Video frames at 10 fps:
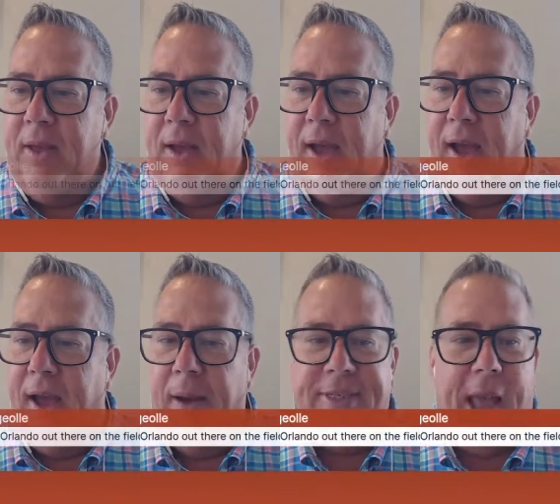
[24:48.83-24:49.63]

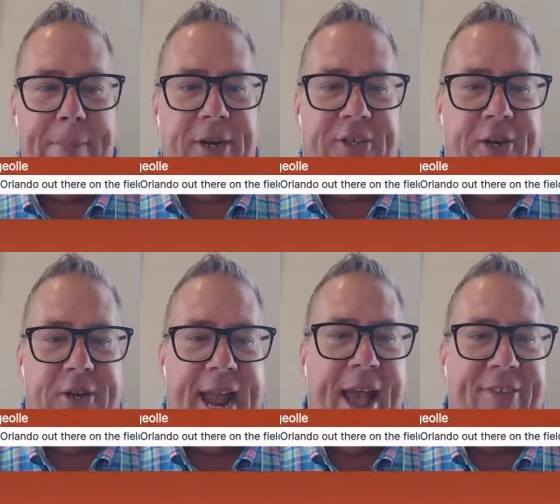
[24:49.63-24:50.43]
I was happy to see you.
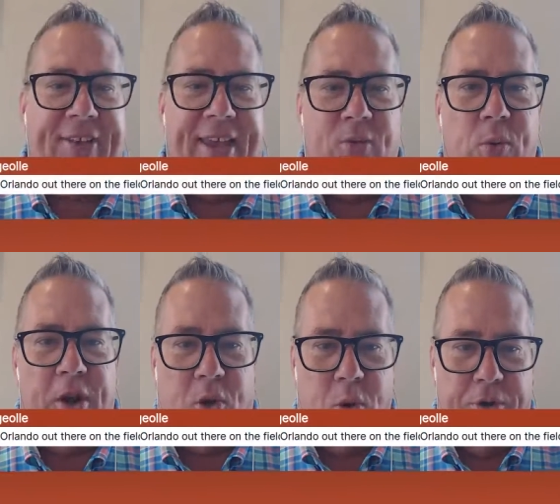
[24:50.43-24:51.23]
Yes, he's a
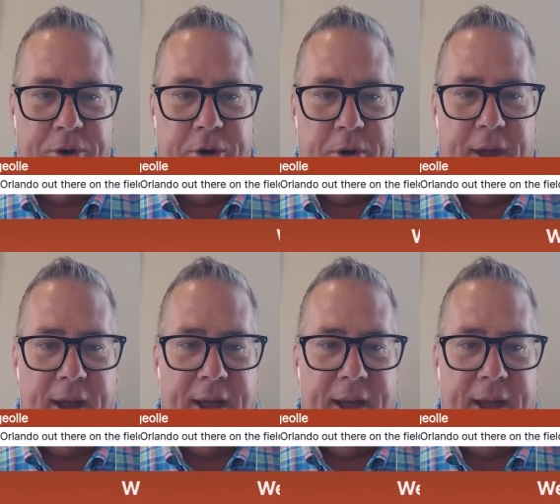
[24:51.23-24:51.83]
really cool dude.